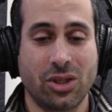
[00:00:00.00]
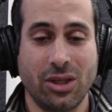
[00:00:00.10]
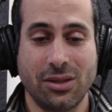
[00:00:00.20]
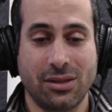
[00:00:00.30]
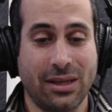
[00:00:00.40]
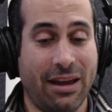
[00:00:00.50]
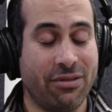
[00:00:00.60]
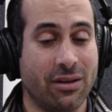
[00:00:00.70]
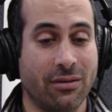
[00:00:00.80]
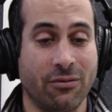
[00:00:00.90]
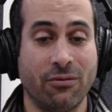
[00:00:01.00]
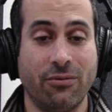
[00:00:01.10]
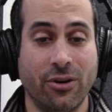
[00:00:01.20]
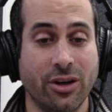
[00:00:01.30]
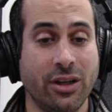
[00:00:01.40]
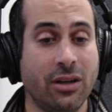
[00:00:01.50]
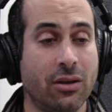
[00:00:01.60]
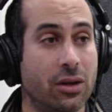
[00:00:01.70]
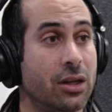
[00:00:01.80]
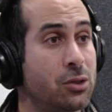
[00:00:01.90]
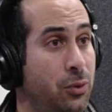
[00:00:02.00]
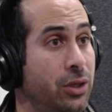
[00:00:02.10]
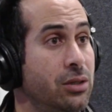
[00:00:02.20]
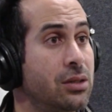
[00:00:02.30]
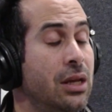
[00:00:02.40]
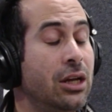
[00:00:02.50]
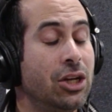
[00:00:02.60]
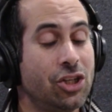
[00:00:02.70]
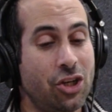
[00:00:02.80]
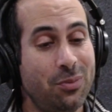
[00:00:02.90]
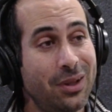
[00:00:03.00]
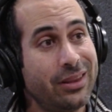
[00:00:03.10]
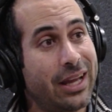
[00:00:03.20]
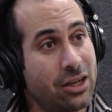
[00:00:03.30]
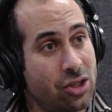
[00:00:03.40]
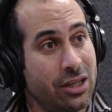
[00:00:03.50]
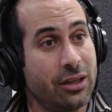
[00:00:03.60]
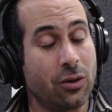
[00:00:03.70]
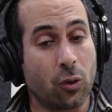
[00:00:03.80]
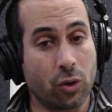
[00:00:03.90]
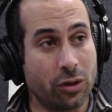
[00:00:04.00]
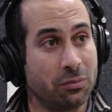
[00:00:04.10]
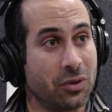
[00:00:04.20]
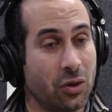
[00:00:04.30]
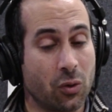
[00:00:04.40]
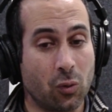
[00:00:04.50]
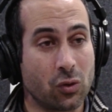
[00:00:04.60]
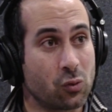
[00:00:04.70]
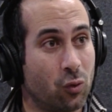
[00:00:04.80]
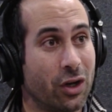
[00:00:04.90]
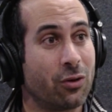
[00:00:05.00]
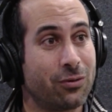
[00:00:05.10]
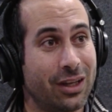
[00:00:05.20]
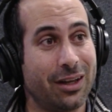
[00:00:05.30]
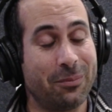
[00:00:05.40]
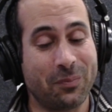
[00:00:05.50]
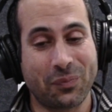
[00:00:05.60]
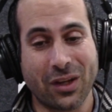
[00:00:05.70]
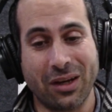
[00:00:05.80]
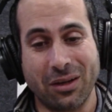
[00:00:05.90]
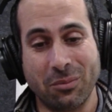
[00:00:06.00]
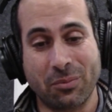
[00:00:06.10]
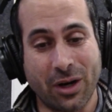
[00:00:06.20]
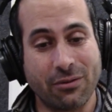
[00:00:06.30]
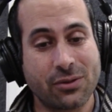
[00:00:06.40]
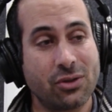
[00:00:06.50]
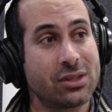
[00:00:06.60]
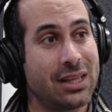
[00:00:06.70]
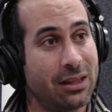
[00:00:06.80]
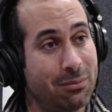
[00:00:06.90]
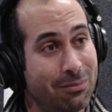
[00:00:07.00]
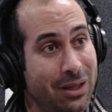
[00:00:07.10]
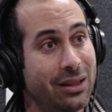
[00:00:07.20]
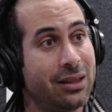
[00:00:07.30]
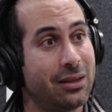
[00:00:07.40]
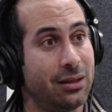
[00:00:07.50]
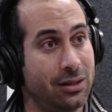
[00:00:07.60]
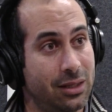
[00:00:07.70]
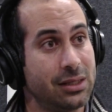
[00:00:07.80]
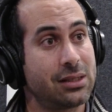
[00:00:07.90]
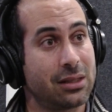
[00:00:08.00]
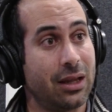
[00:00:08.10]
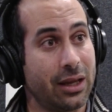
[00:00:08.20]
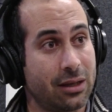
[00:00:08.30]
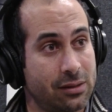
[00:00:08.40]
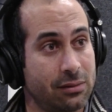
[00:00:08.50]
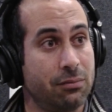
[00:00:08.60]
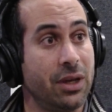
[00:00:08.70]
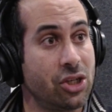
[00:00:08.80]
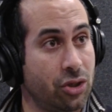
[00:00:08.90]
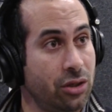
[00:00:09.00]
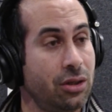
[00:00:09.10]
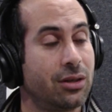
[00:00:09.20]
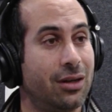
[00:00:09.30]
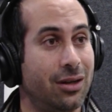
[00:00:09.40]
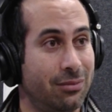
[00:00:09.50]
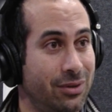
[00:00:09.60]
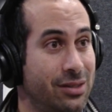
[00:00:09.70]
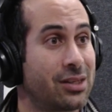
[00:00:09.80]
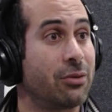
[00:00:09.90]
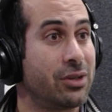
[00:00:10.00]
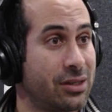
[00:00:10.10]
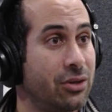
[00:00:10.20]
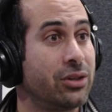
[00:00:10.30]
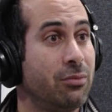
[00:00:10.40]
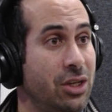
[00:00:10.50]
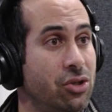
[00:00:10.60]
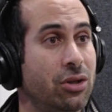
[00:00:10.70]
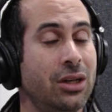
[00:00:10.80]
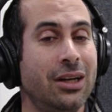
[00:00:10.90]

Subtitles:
She is having very good experience. She built actually, was one of the professors that built this like major the cybersecurity major.